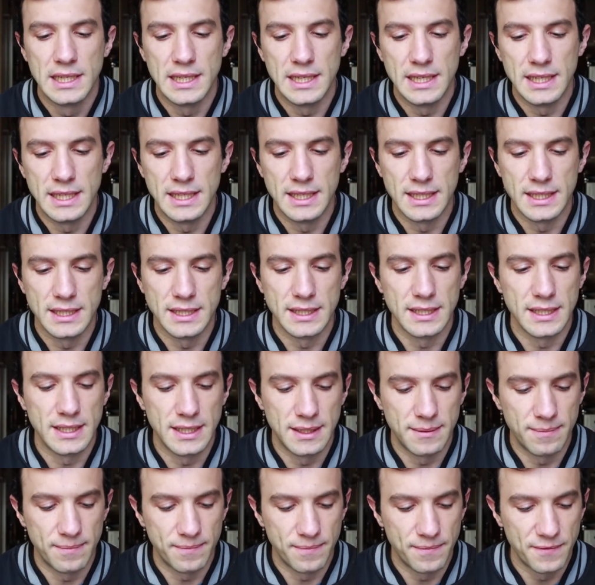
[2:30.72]
and
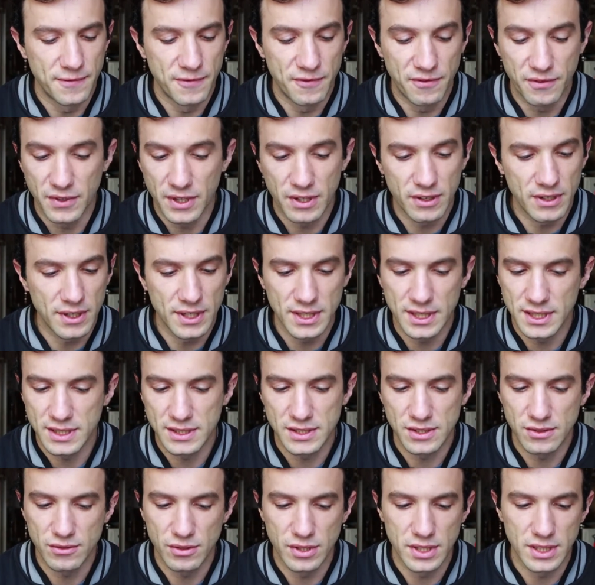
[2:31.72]
um, very
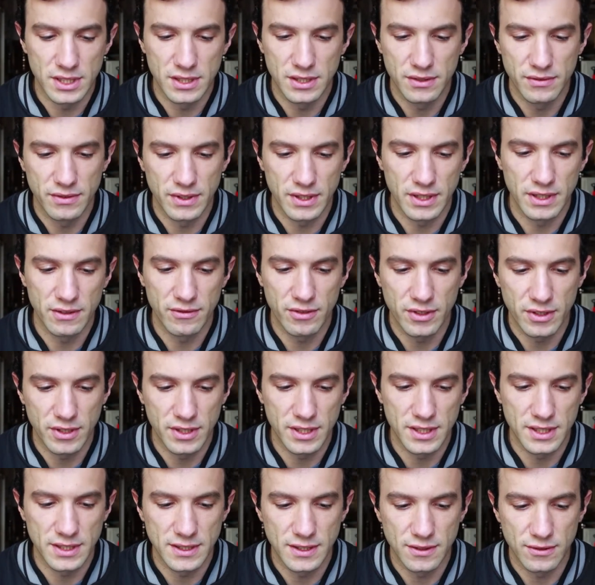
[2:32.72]
easy read, very,
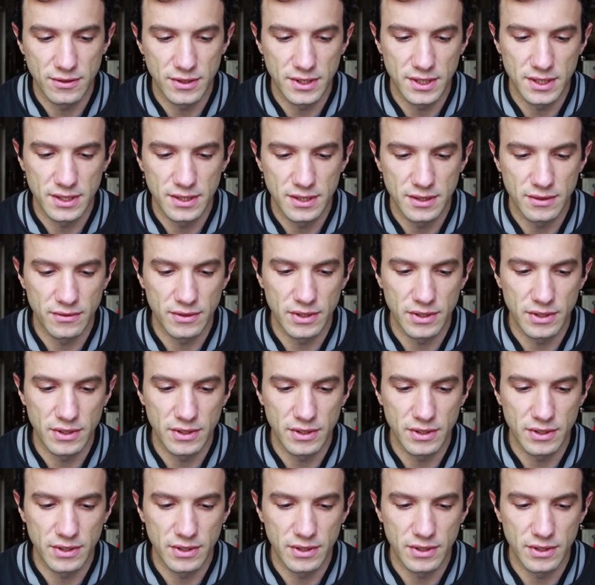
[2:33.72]
very easy read,